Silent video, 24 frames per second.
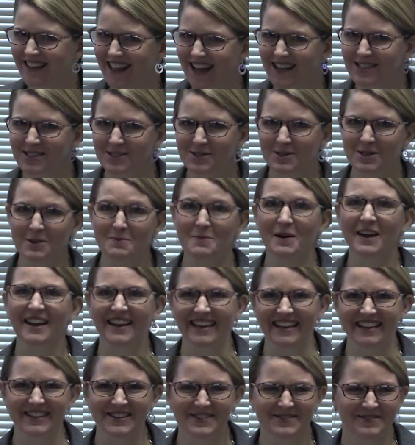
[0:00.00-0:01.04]
That's the
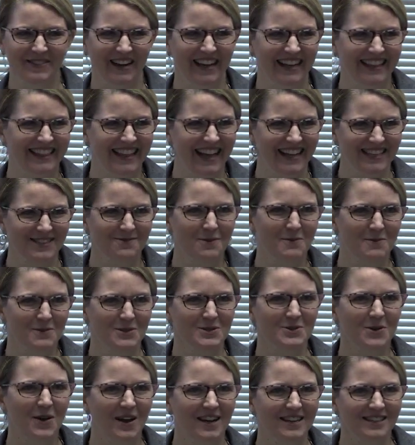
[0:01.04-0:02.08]
money, right? That's what
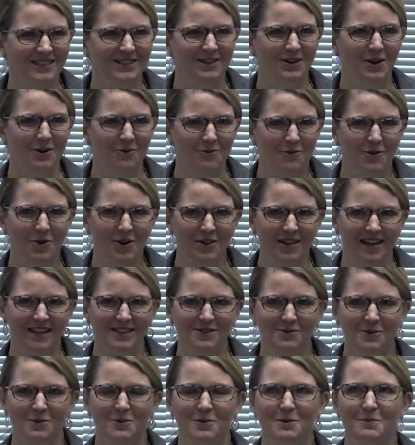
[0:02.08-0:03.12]
we're trying to go for.
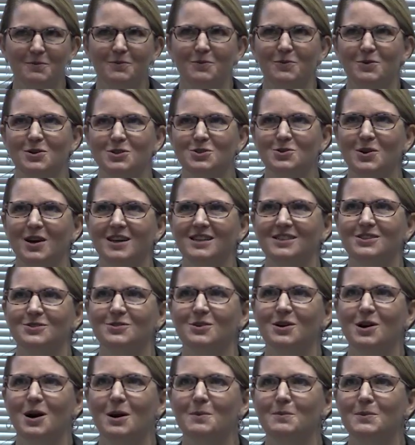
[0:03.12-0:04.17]
That's what we're, we're trying
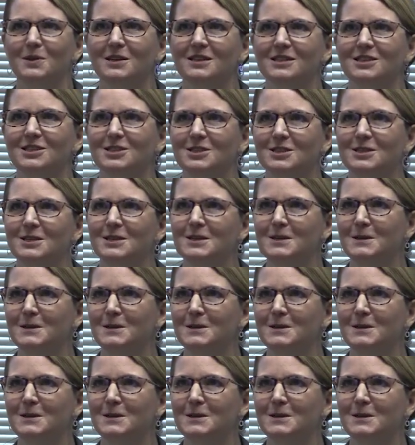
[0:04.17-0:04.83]
to accomplish.